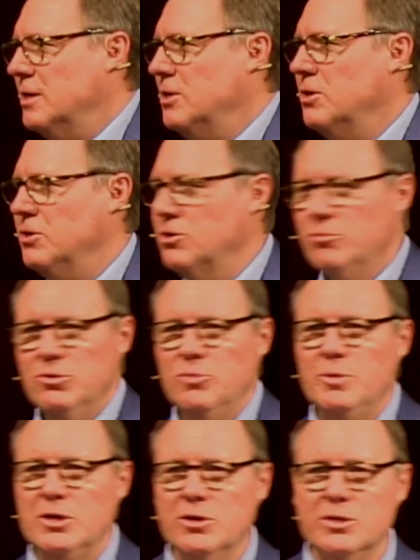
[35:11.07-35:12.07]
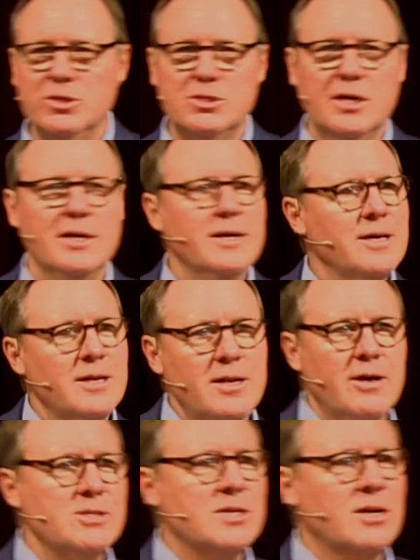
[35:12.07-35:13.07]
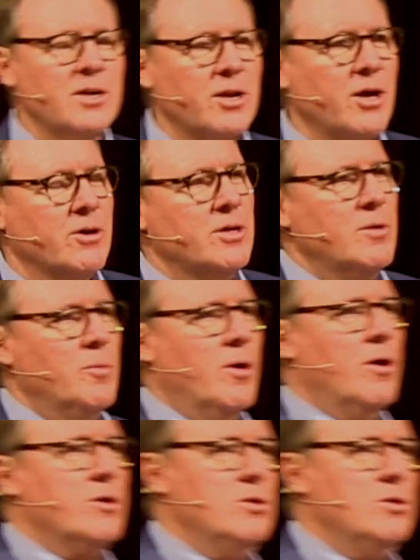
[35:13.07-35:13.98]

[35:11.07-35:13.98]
you know, you'll, you'll be good. Just get... No, he's like, no, no, Paul,